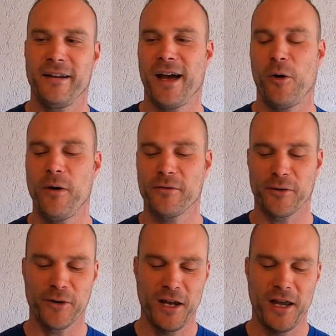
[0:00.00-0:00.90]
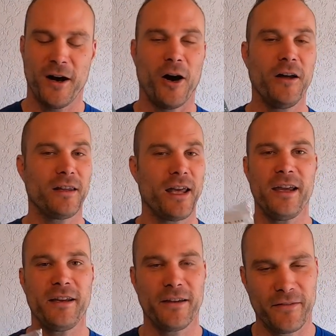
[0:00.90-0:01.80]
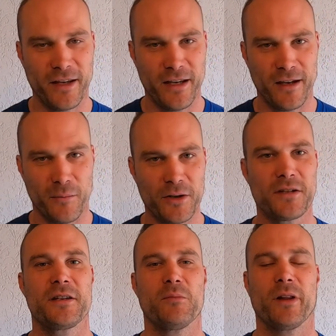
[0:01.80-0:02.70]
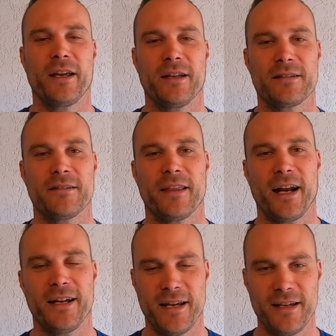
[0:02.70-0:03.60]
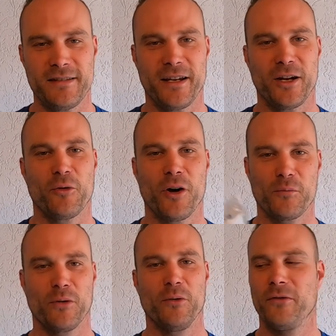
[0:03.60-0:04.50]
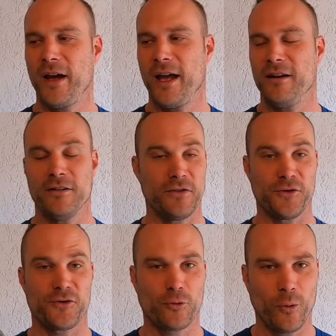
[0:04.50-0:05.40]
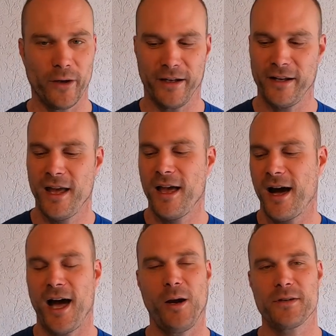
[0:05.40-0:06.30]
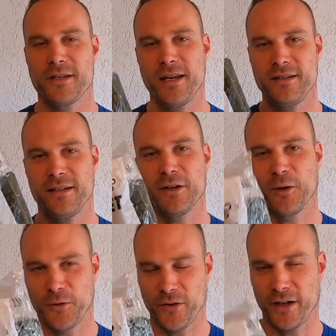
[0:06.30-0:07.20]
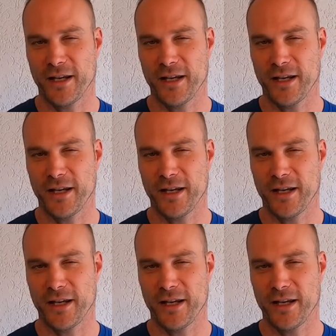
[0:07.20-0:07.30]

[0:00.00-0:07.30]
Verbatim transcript: However, unlike the emergency blankets that I tested in Grunt Proof and destroyed, I was testing those